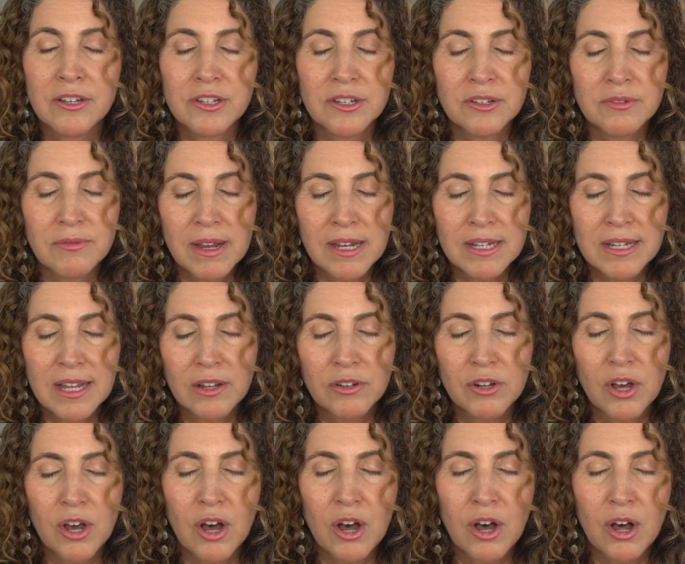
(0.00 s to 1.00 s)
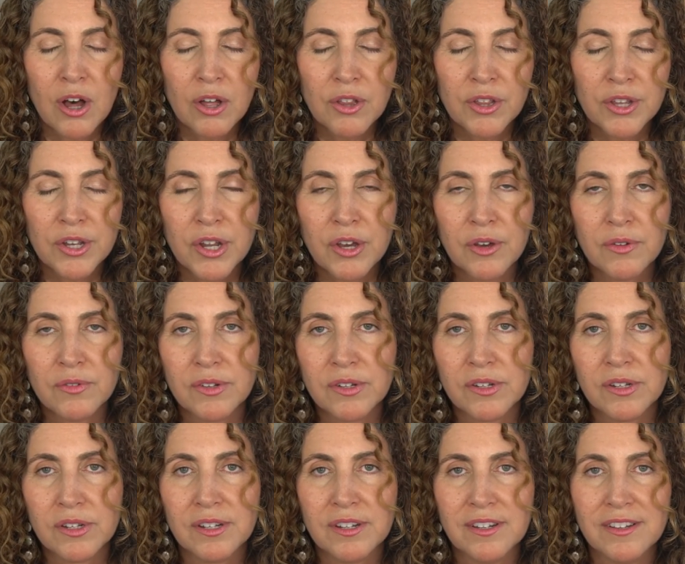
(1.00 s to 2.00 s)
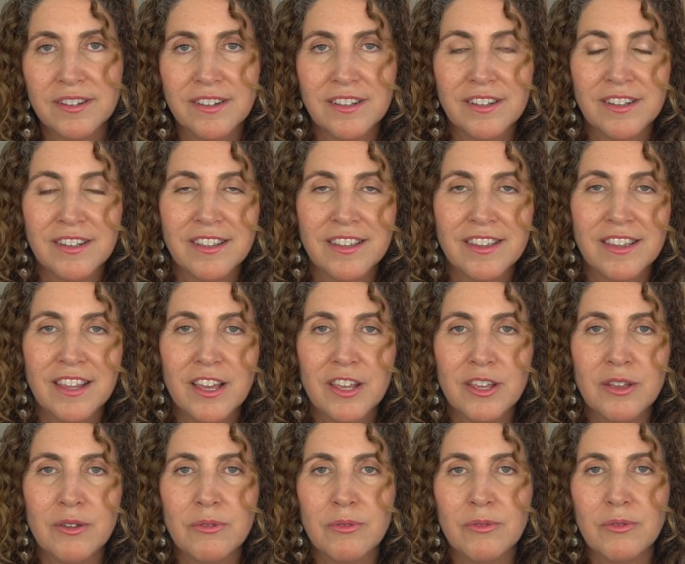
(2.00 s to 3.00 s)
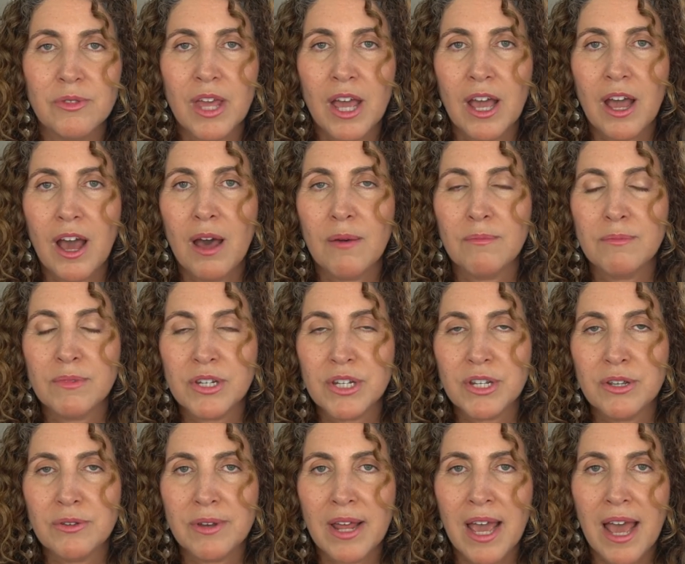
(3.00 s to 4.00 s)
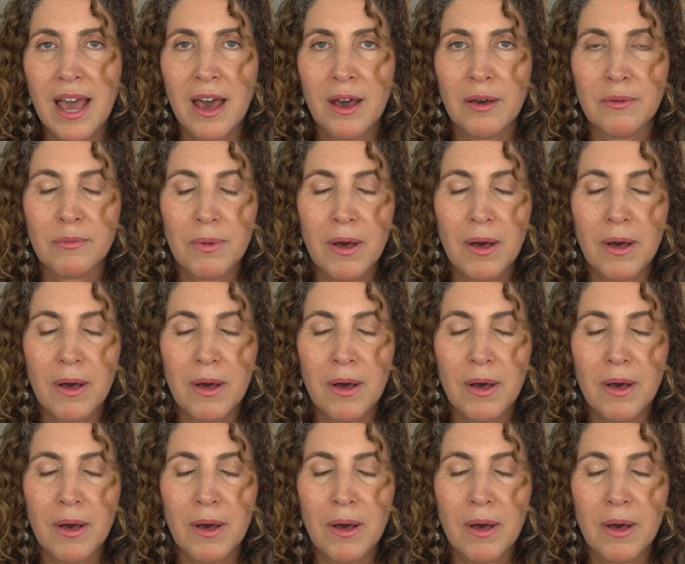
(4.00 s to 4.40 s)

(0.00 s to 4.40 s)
Just write down all the notes that come to you now.